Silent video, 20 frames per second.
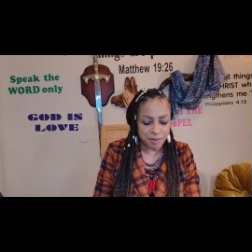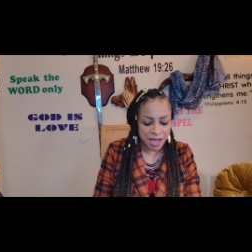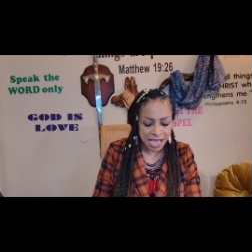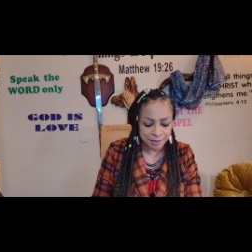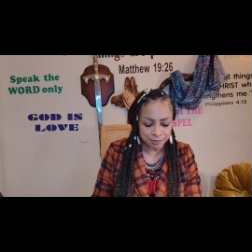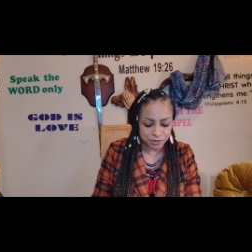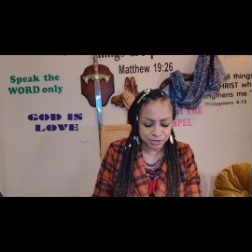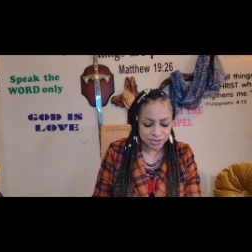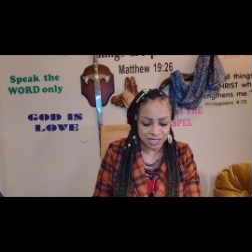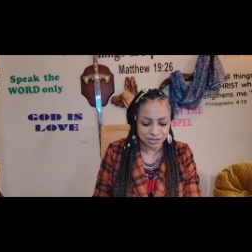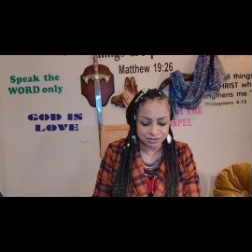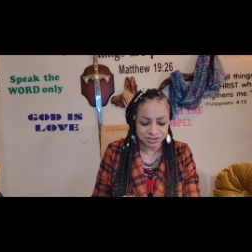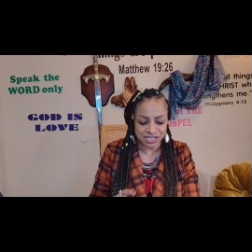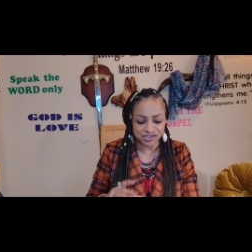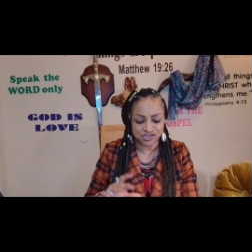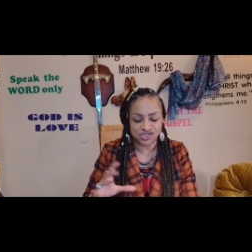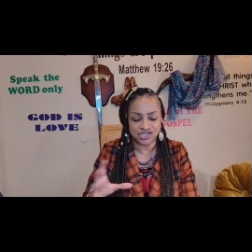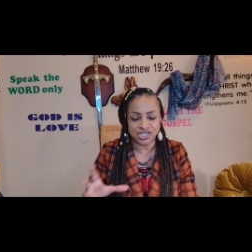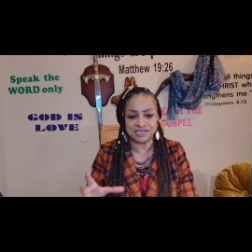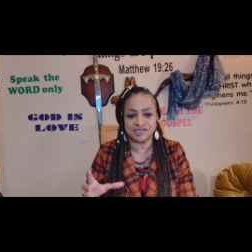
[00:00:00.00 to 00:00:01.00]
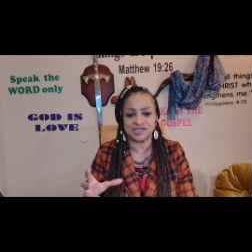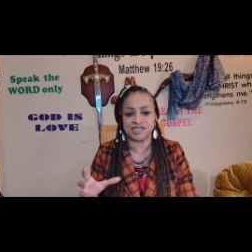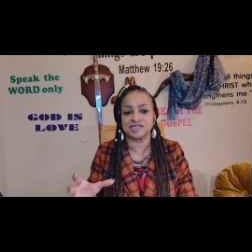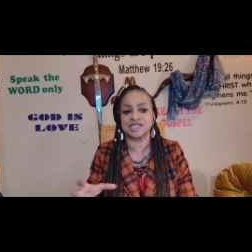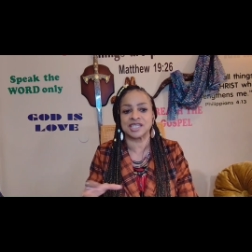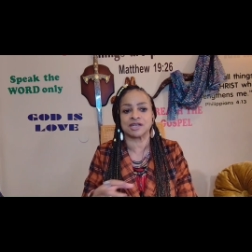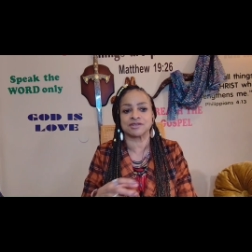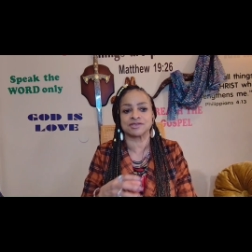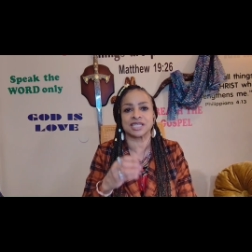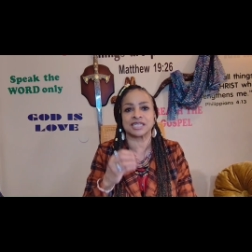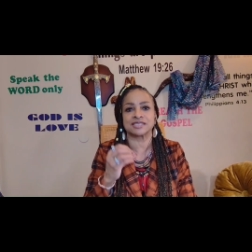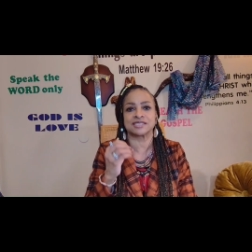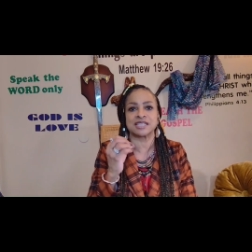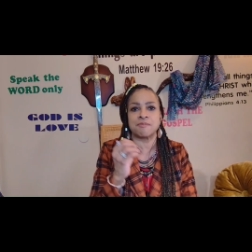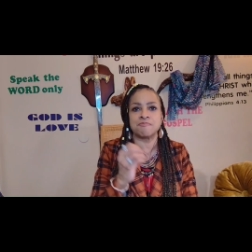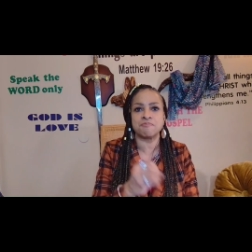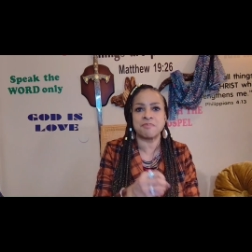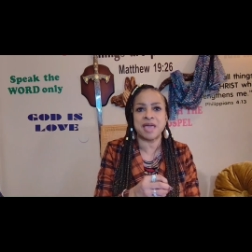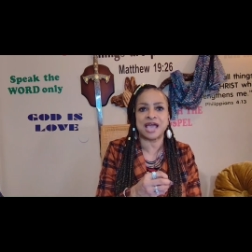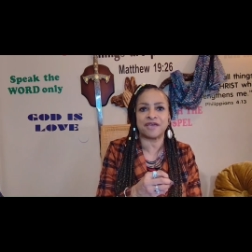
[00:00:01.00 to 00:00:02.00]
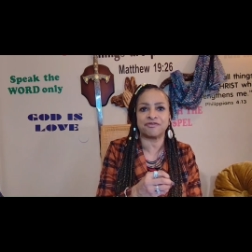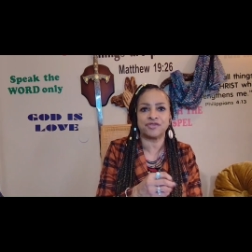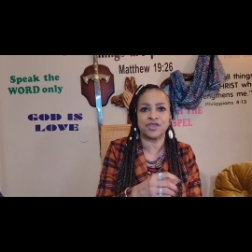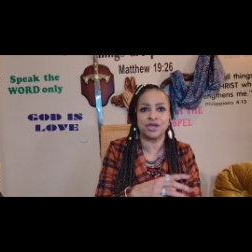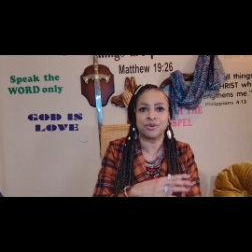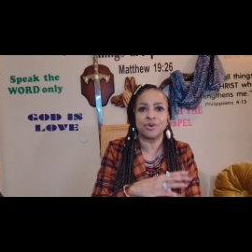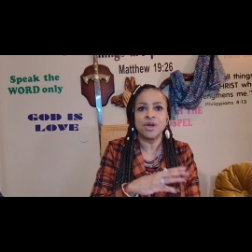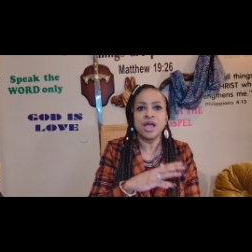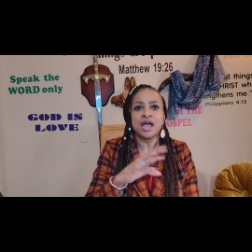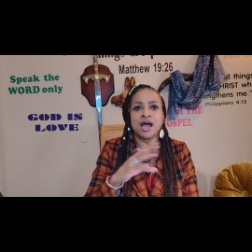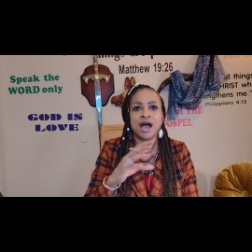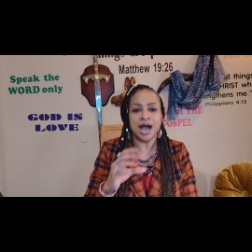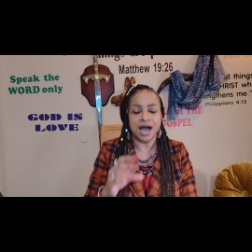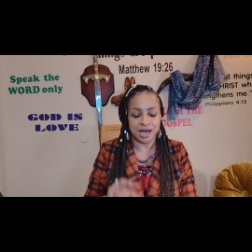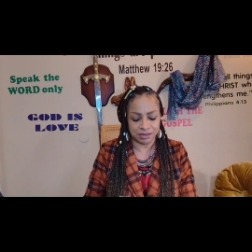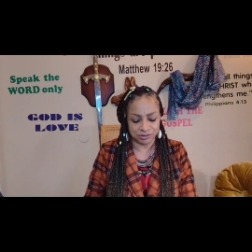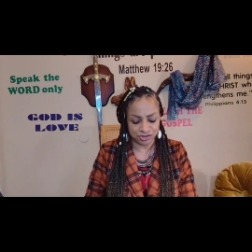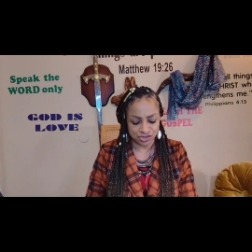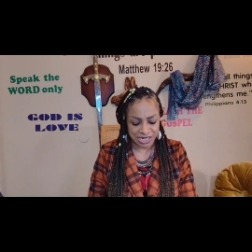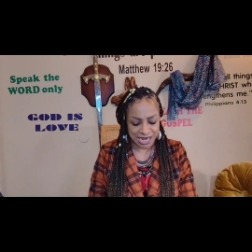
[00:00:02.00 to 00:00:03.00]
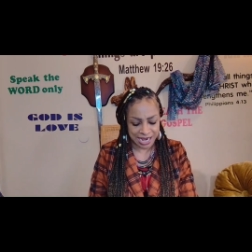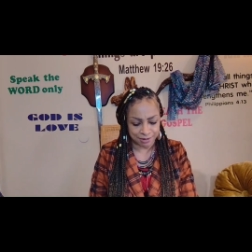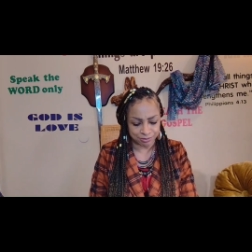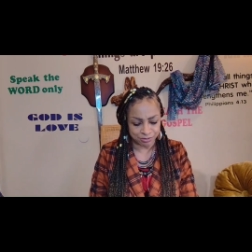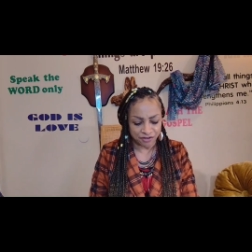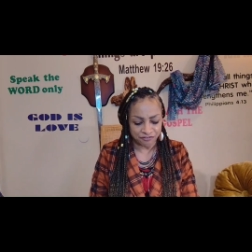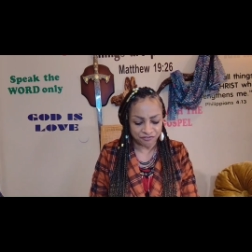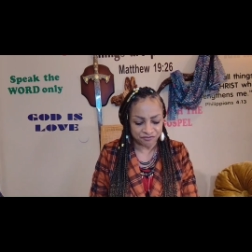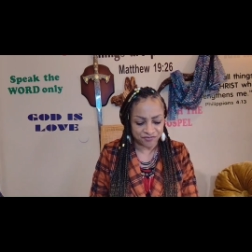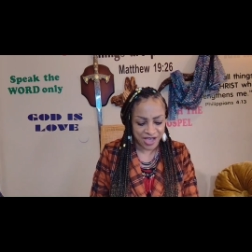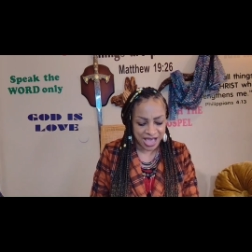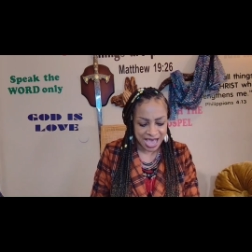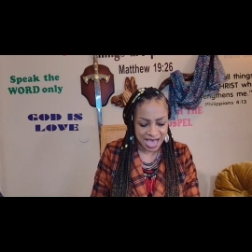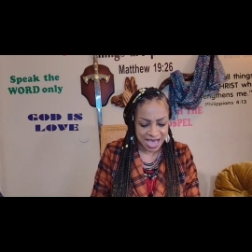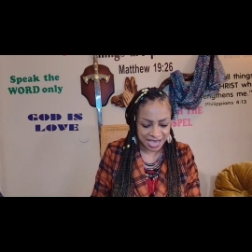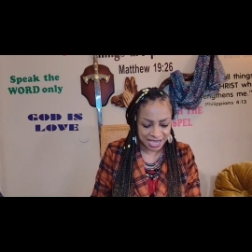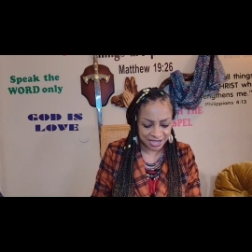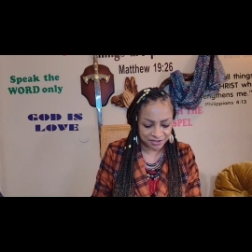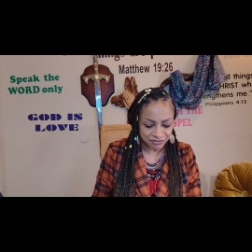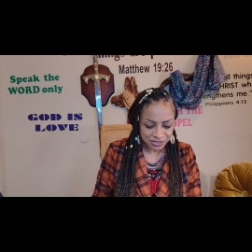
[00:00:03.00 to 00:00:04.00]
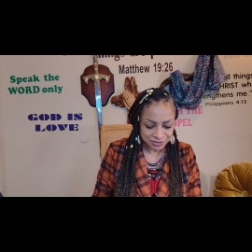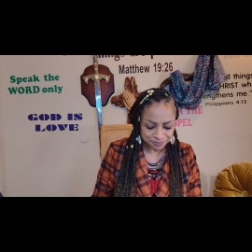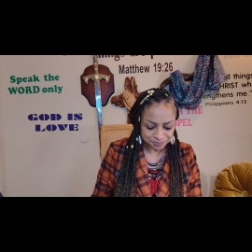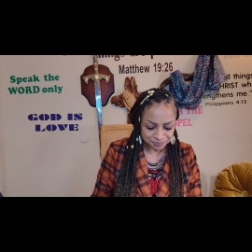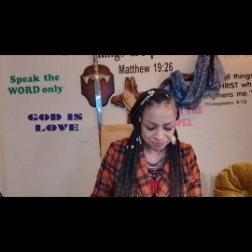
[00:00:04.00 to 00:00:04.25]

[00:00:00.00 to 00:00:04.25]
the Bible tells us, Jesus tells us in Matthew chapter 5,